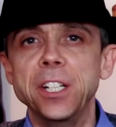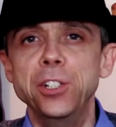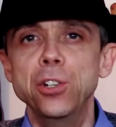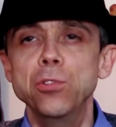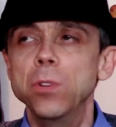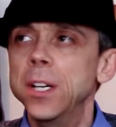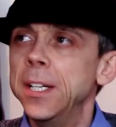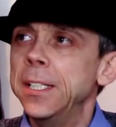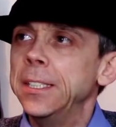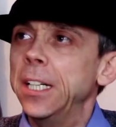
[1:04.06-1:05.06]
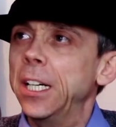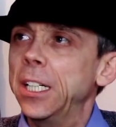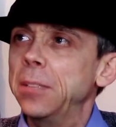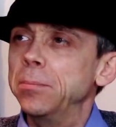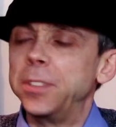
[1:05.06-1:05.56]
a new
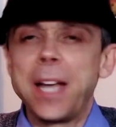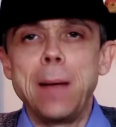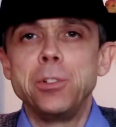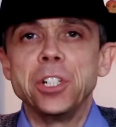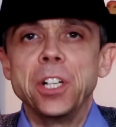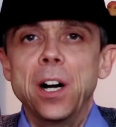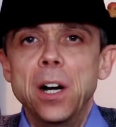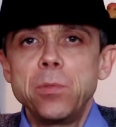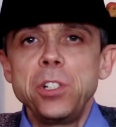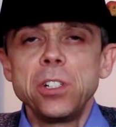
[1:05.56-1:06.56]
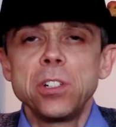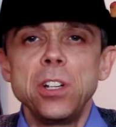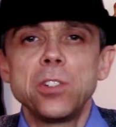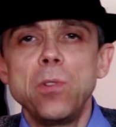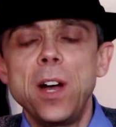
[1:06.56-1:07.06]
capture card, which
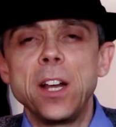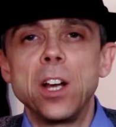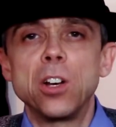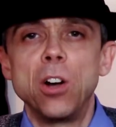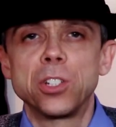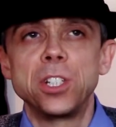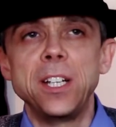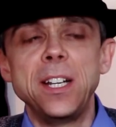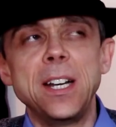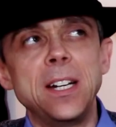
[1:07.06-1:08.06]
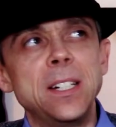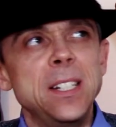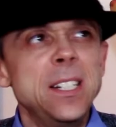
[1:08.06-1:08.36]
is quite costly, you know.